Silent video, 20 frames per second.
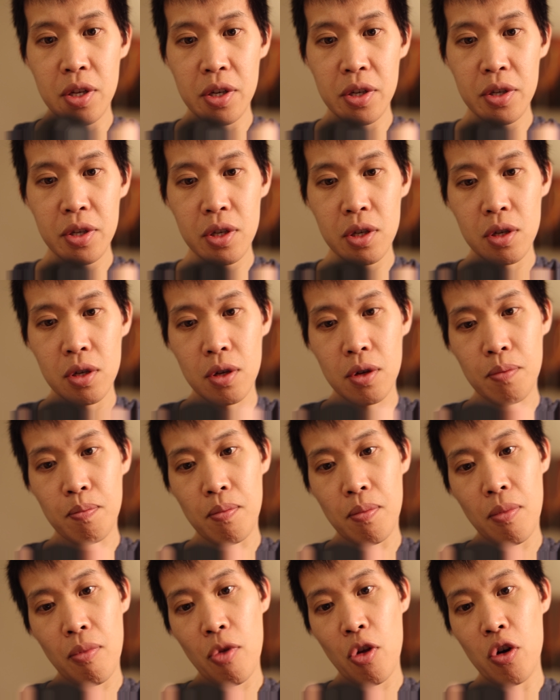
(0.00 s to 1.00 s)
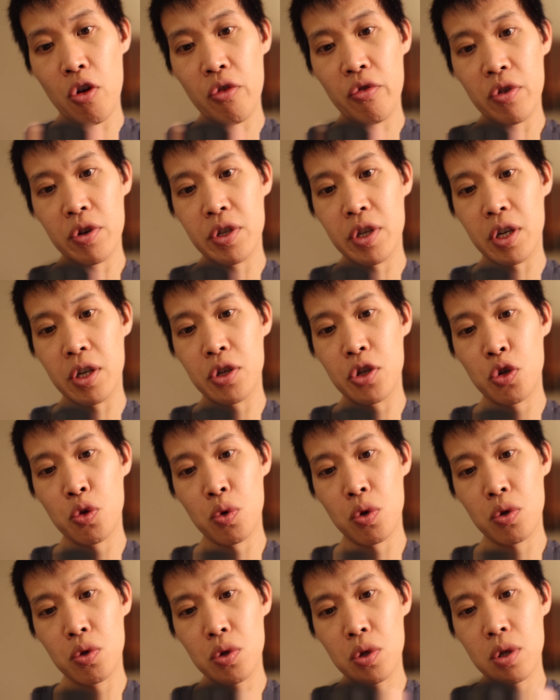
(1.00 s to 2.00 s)
this over to
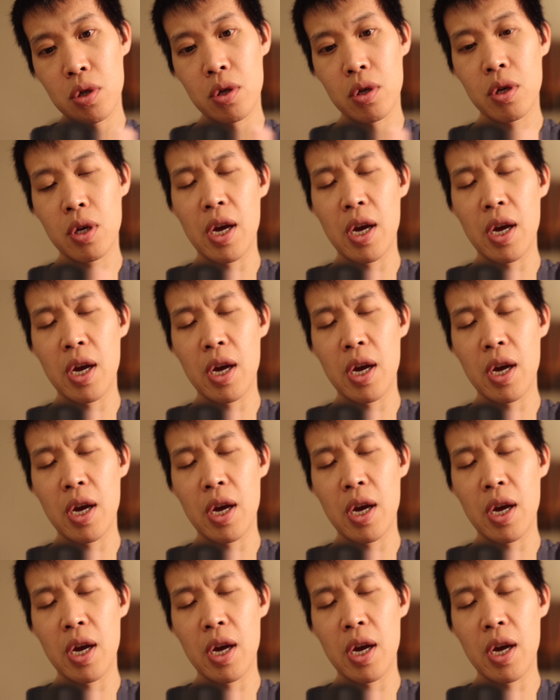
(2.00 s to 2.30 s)
control,